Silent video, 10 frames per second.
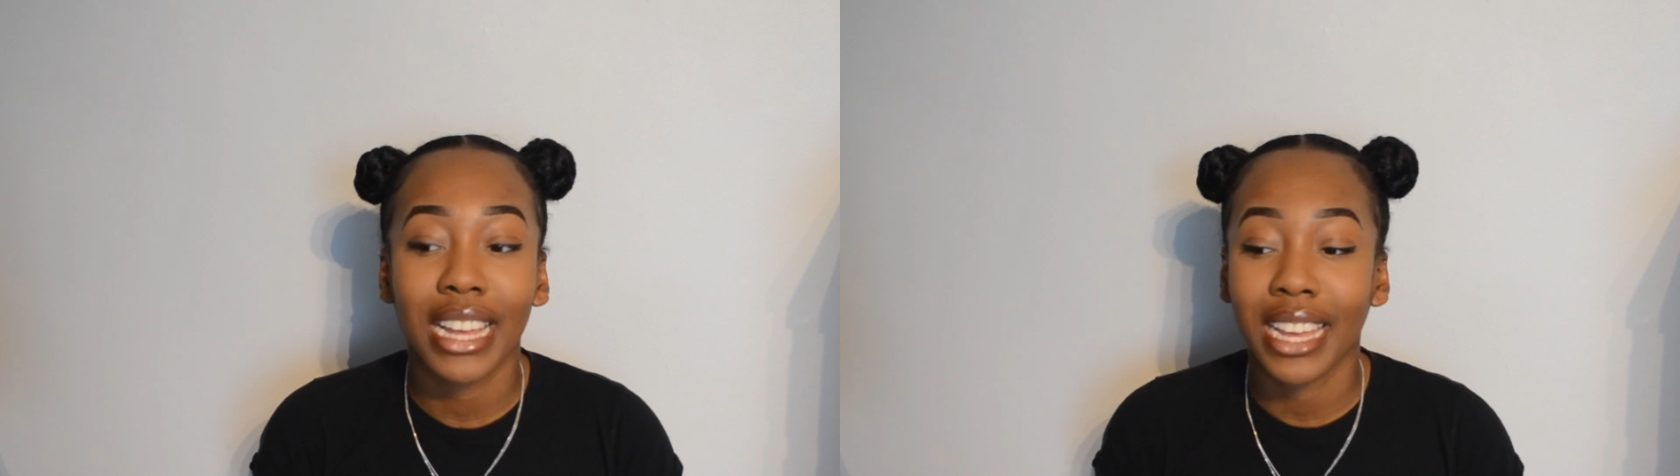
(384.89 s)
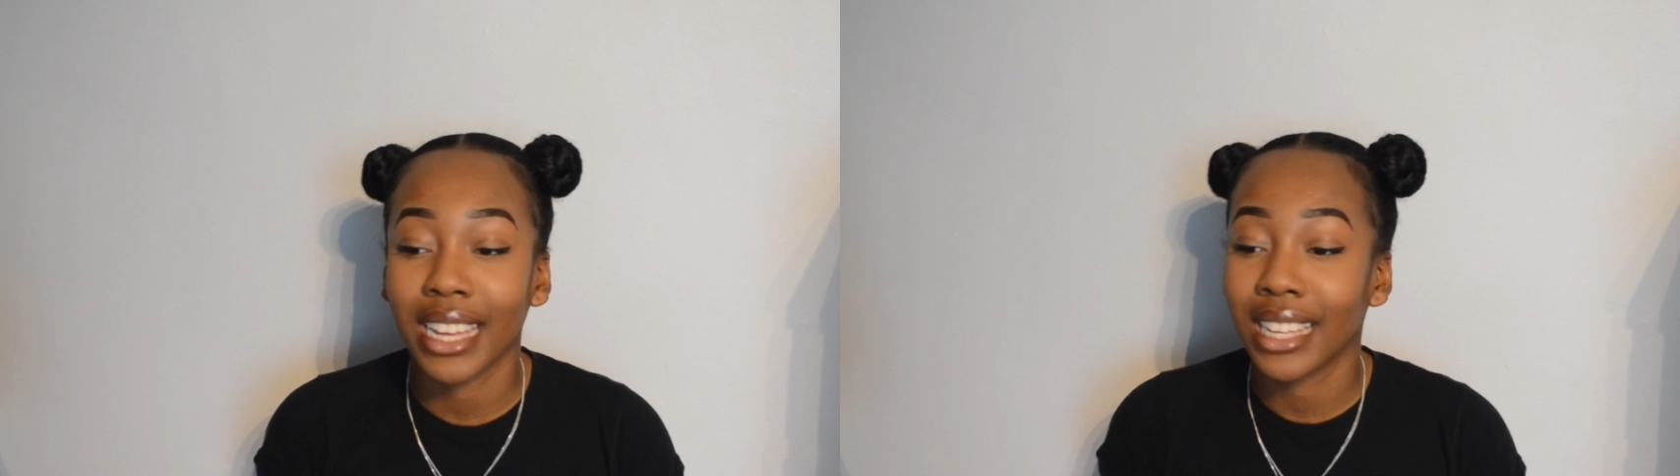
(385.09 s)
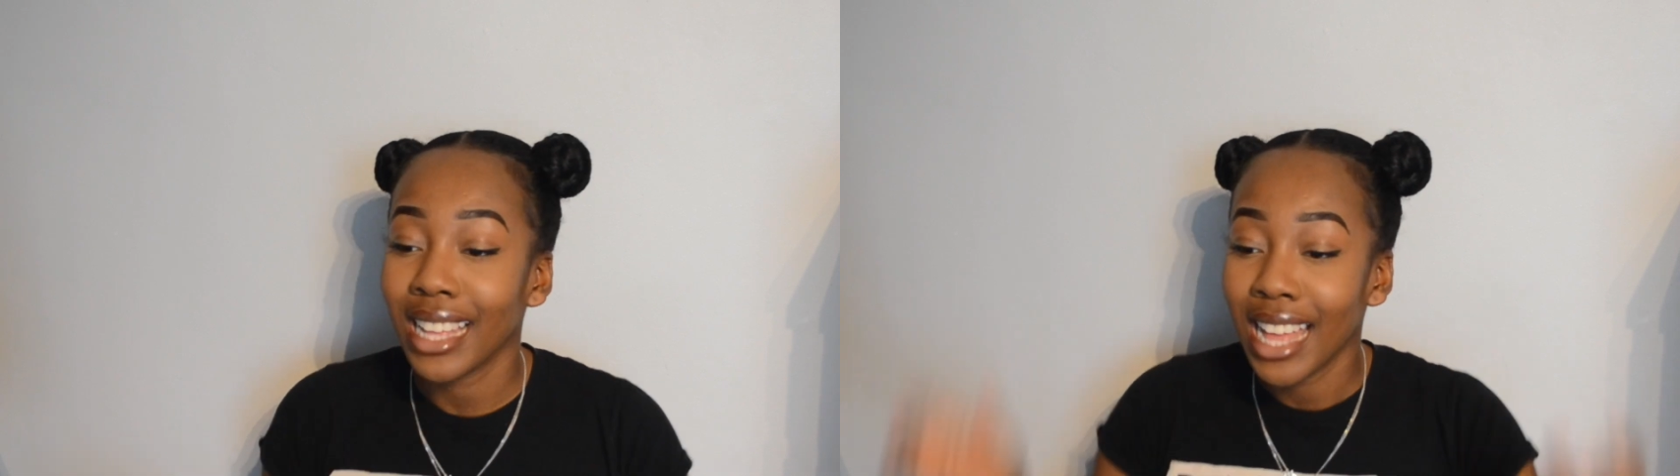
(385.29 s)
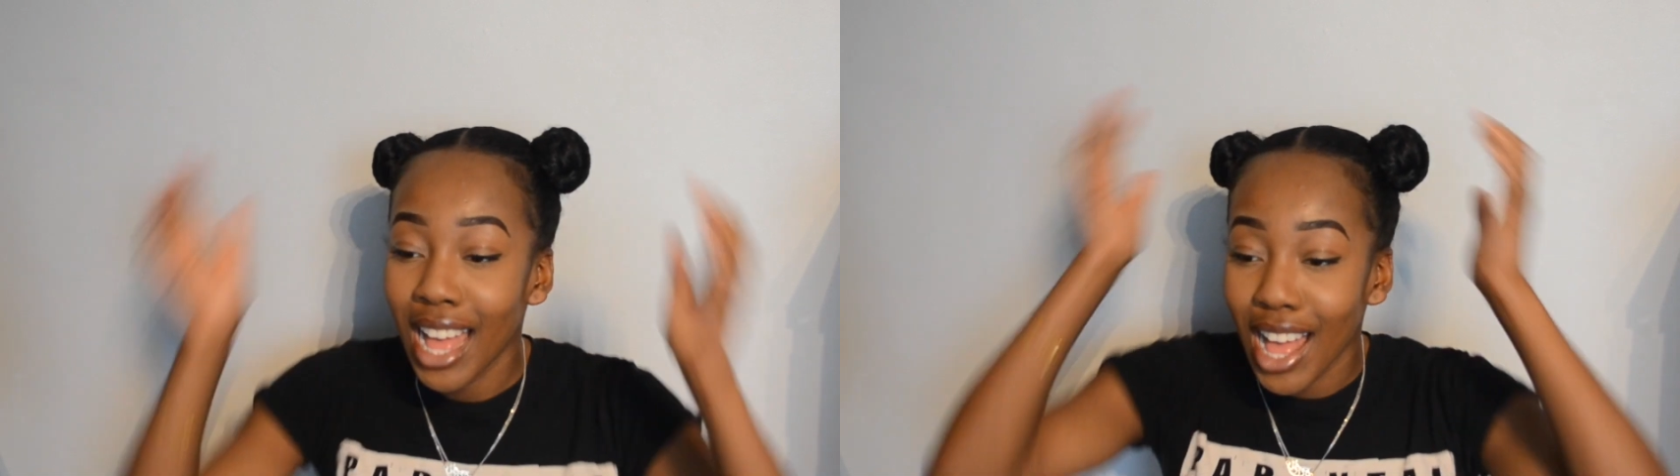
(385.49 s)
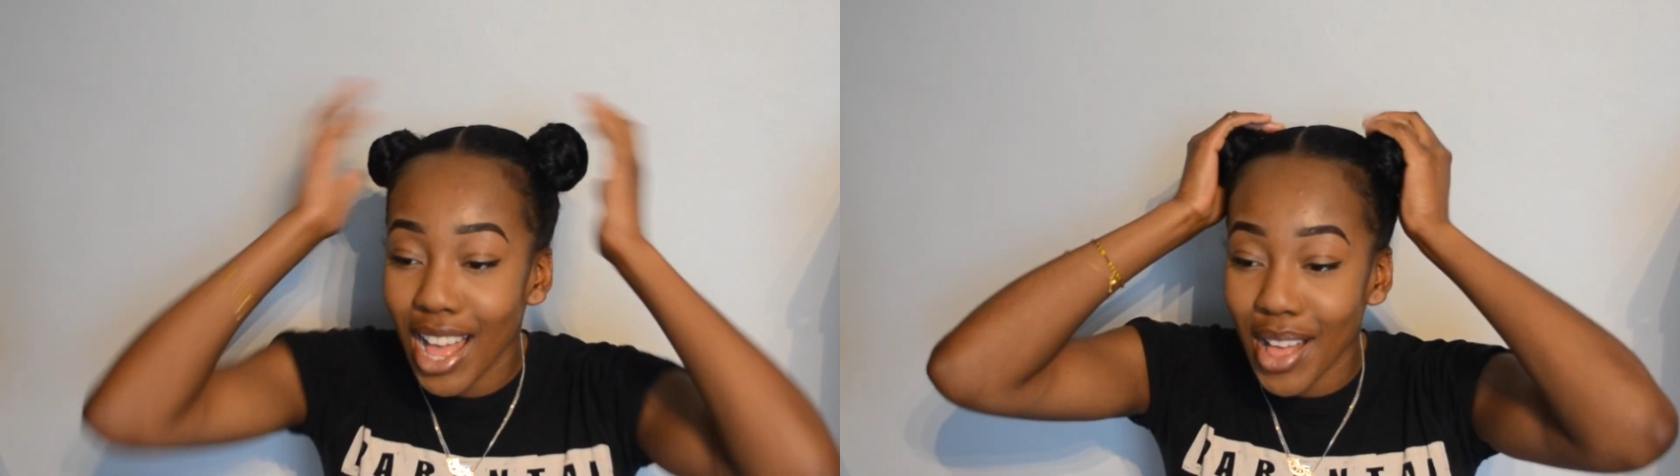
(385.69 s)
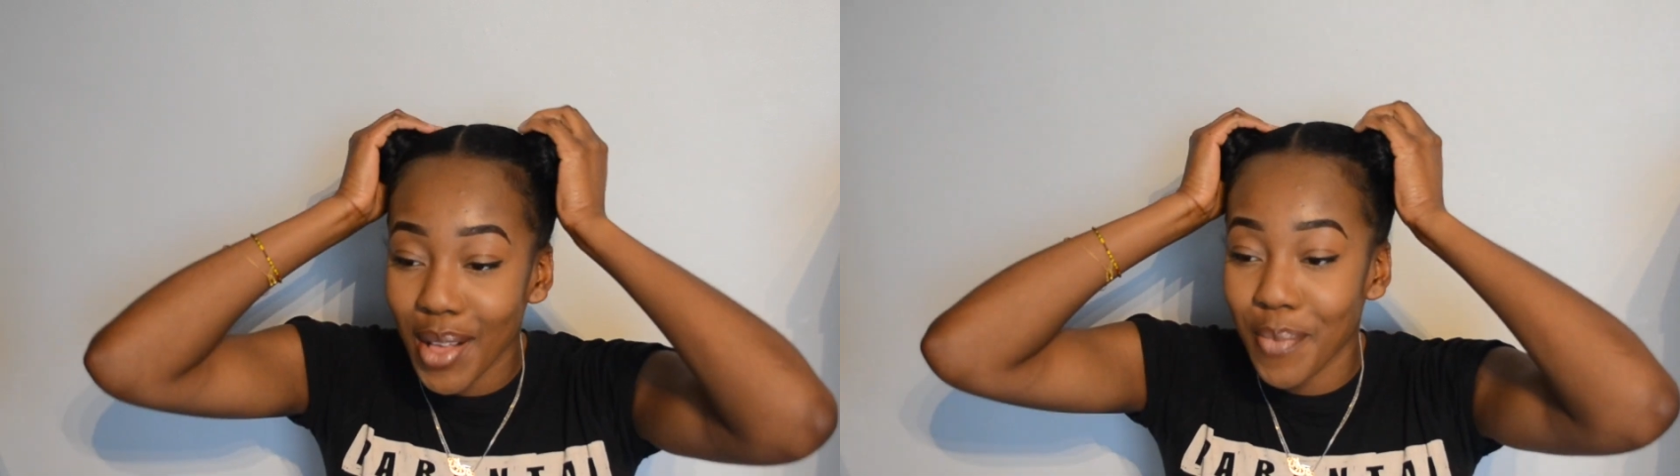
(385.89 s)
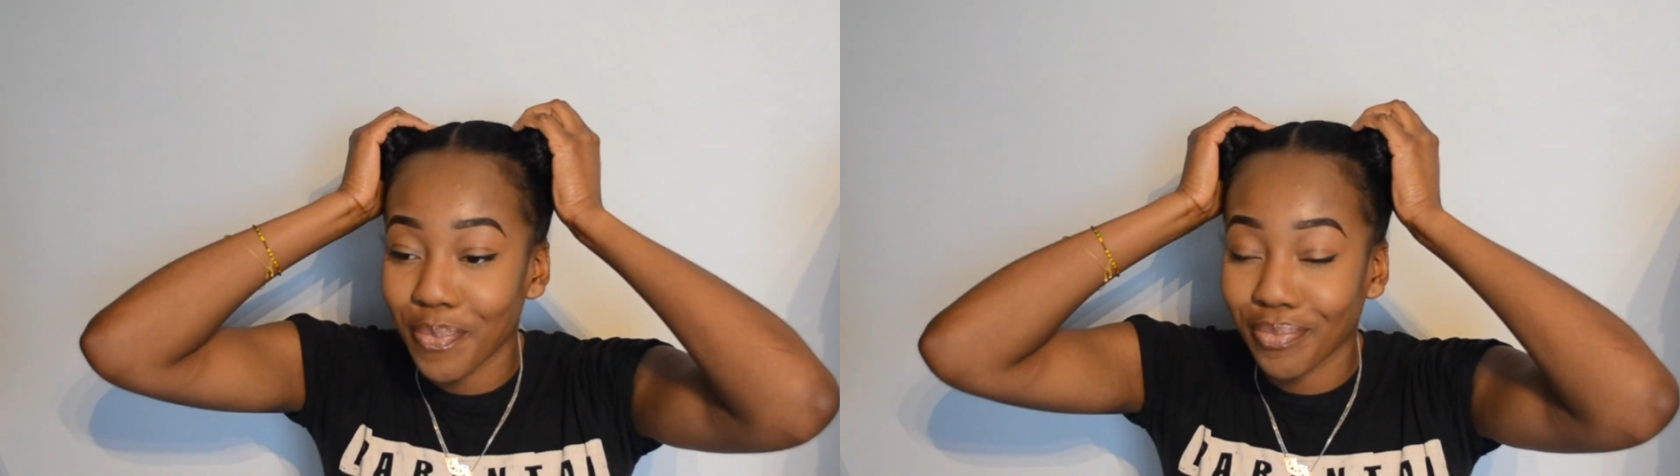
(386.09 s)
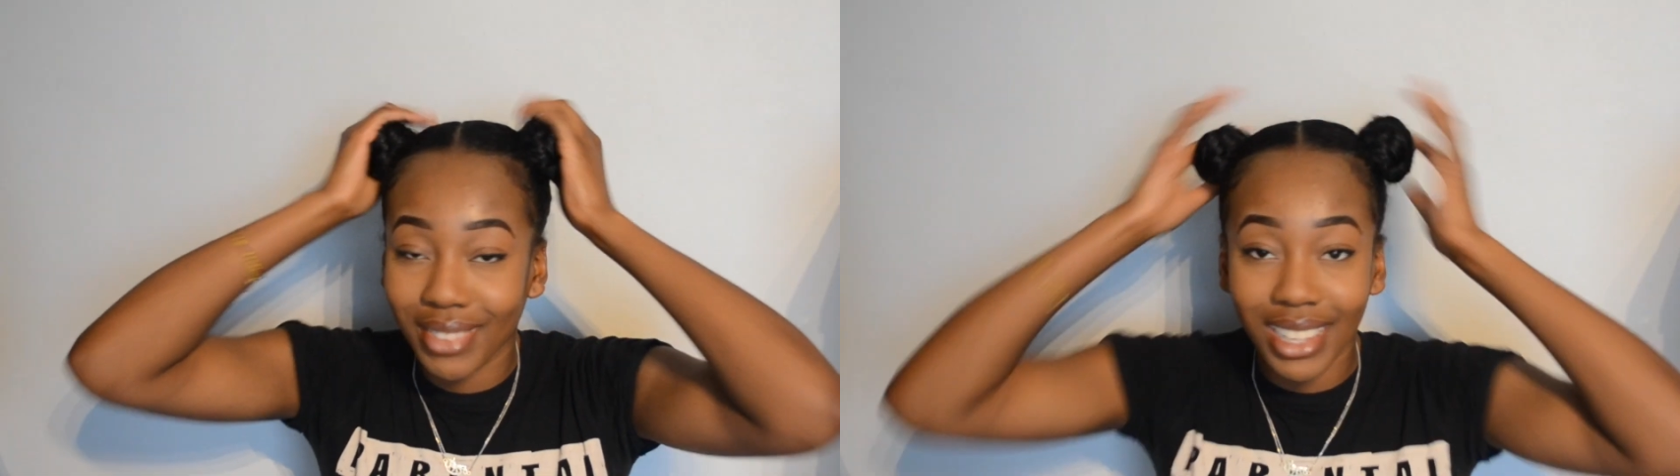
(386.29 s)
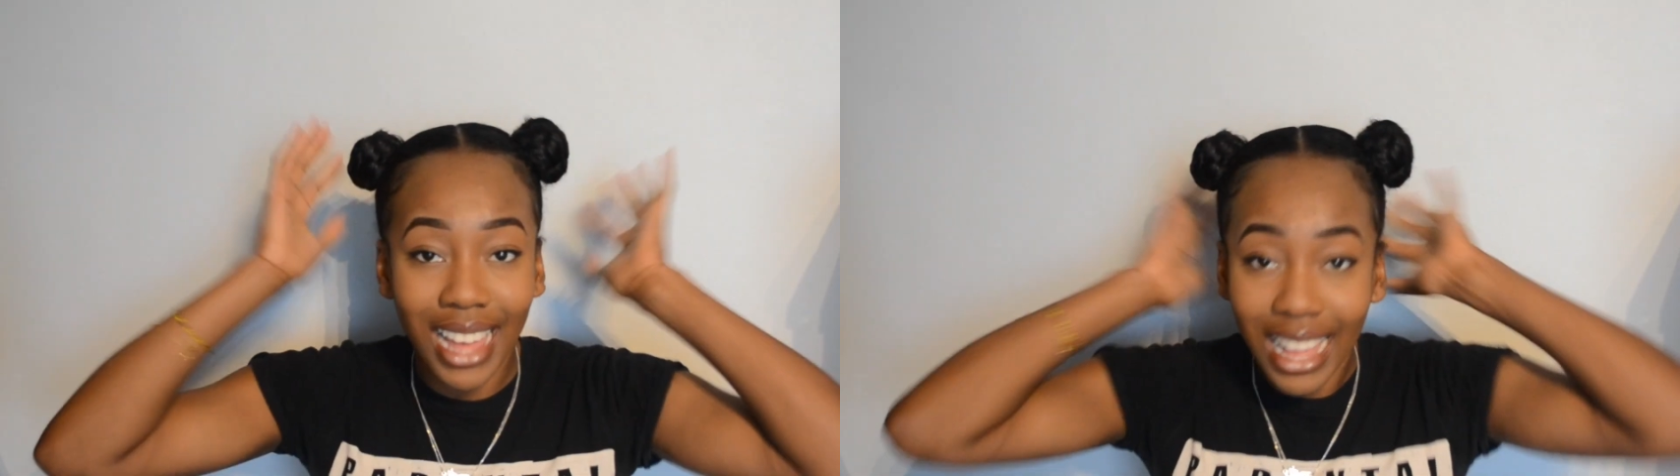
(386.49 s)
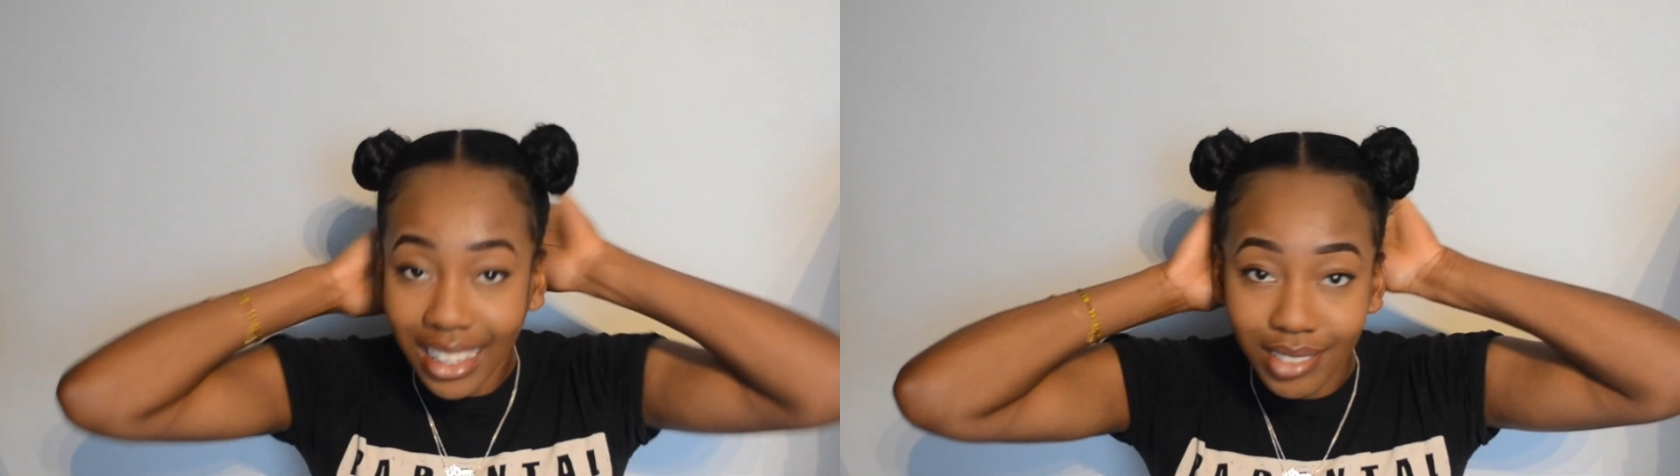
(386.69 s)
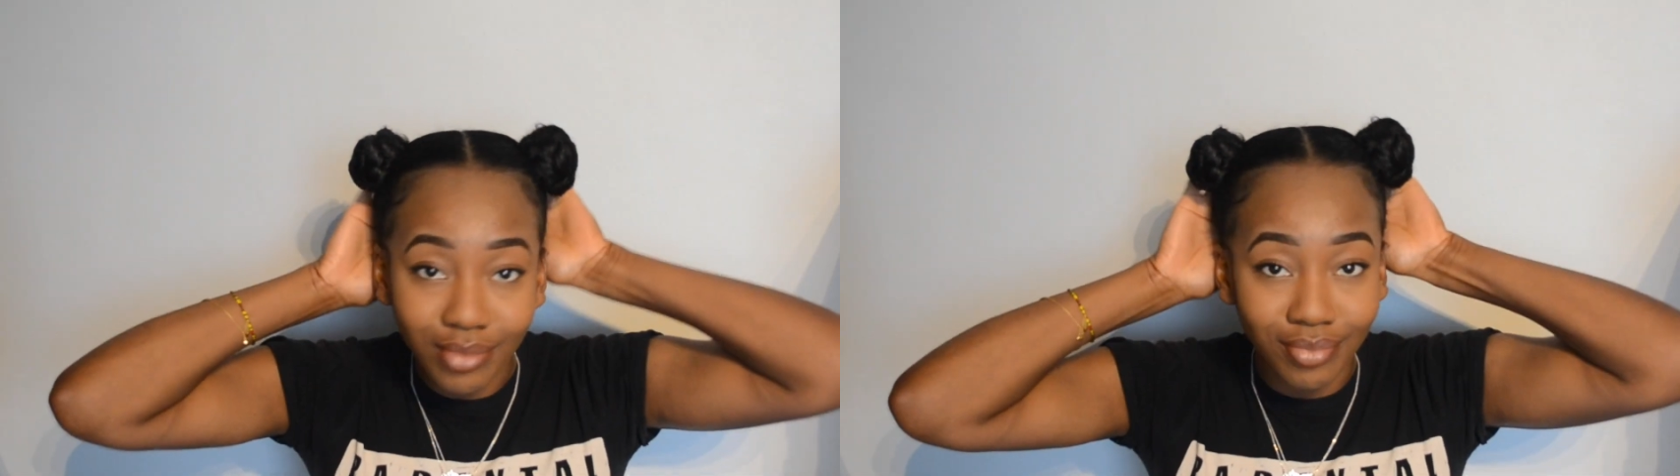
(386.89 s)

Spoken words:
it. Yeah,